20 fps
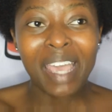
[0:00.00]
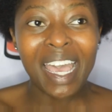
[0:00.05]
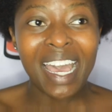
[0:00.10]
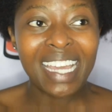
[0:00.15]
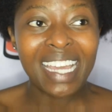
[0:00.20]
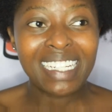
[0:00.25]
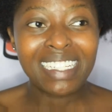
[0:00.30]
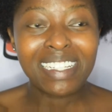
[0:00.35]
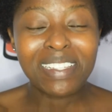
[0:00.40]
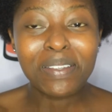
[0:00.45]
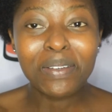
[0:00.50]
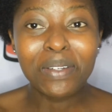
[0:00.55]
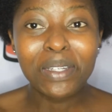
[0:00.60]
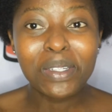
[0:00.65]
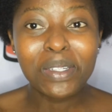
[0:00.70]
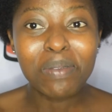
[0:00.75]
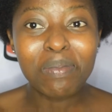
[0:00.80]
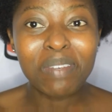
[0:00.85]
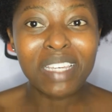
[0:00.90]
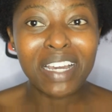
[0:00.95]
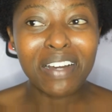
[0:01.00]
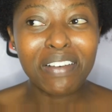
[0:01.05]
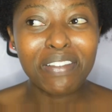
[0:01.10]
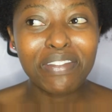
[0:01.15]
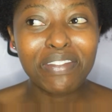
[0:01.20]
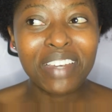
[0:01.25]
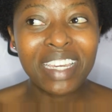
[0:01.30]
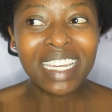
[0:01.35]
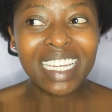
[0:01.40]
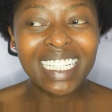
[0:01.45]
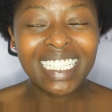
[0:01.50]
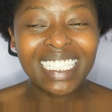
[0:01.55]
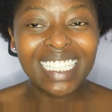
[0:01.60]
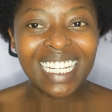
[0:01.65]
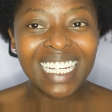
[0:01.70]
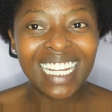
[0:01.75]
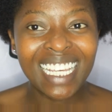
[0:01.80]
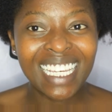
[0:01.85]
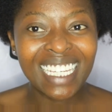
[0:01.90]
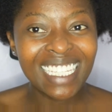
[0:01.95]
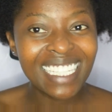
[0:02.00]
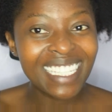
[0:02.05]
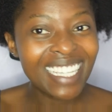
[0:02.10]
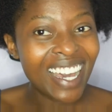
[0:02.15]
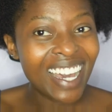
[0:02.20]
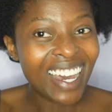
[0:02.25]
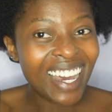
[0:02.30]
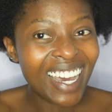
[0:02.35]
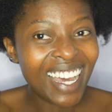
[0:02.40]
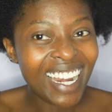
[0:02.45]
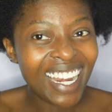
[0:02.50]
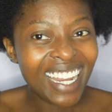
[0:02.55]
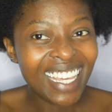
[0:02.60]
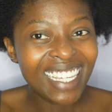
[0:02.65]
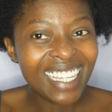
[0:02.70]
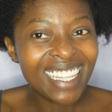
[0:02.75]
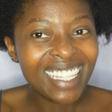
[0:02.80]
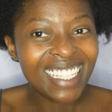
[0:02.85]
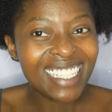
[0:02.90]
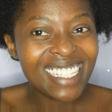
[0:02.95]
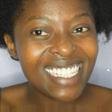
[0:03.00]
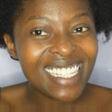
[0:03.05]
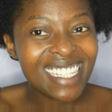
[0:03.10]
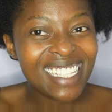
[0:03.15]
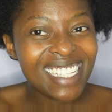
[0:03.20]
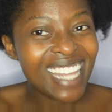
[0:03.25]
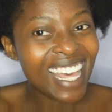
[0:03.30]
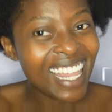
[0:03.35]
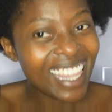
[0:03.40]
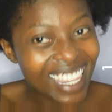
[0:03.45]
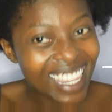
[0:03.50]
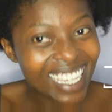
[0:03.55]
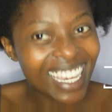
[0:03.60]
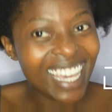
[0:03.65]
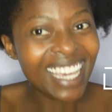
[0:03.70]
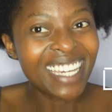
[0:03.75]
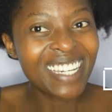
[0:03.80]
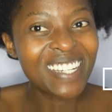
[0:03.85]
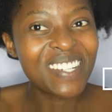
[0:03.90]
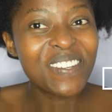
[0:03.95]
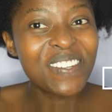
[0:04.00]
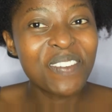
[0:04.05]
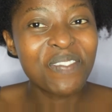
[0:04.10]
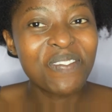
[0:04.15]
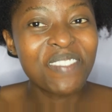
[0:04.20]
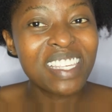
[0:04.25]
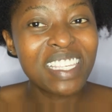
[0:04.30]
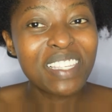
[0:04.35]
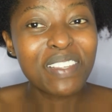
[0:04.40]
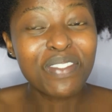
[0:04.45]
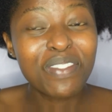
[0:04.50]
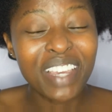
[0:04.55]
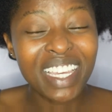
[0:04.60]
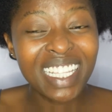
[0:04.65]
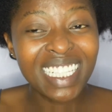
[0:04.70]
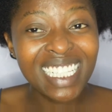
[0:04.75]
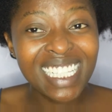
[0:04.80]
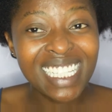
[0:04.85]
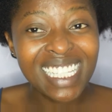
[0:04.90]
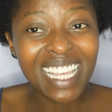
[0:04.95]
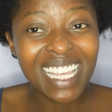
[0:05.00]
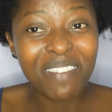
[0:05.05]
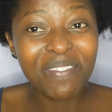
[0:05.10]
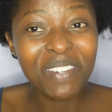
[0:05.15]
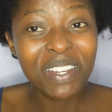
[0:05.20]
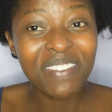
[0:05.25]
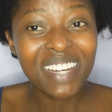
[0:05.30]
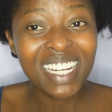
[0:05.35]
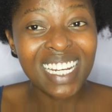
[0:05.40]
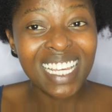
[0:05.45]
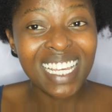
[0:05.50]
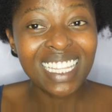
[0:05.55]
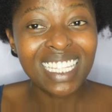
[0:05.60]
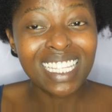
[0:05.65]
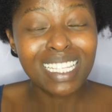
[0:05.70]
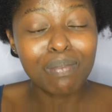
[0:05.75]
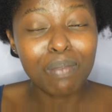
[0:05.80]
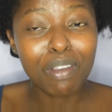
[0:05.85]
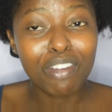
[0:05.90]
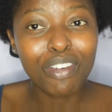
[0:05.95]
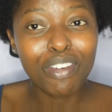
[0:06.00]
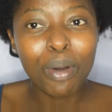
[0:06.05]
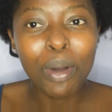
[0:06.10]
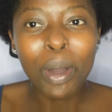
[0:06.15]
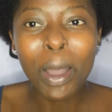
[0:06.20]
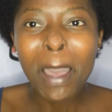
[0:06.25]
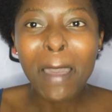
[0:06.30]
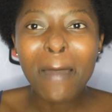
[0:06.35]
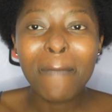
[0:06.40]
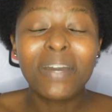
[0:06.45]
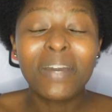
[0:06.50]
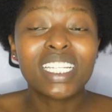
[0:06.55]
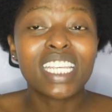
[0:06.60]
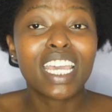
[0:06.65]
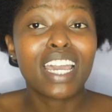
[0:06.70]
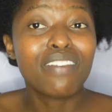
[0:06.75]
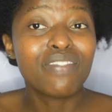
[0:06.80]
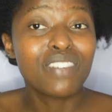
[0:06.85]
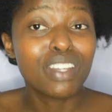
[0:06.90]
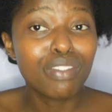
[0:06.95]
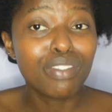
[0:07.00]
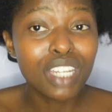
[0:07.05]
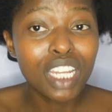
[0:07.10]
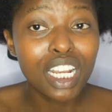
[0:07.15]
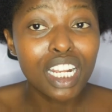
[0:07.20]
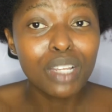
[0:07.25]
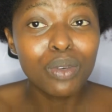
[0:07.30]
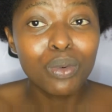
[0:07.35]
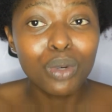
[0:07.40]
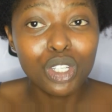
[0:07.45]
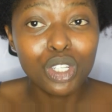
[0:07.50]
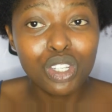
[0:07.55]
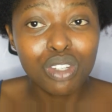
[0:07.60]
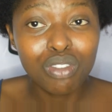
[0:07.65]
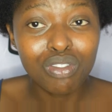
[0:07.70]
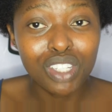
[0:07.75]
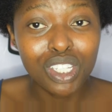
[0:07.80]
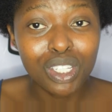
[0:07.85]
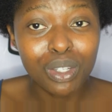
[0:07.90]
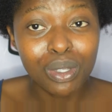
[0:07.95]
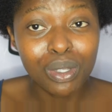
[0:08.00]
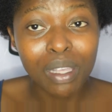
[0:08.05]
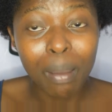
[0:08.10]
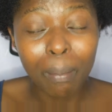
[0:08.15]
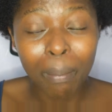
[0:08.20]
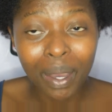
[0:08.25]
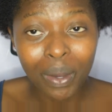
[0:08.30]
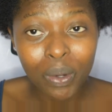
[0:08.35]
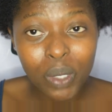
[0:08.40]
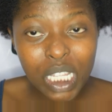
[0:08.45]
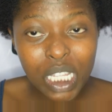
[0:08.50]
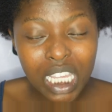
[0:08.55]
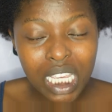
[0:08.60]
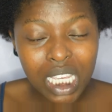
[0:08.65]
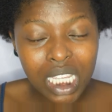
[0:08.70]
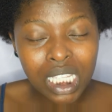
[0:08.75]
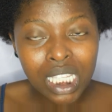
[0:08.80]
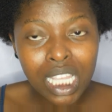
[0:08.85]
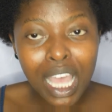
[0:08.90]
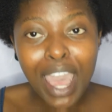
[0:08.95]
And it's going to be a fail, like, yeah, like there's nothing I can do if this fails. I've never done this before, but I have definitely watched videos about this.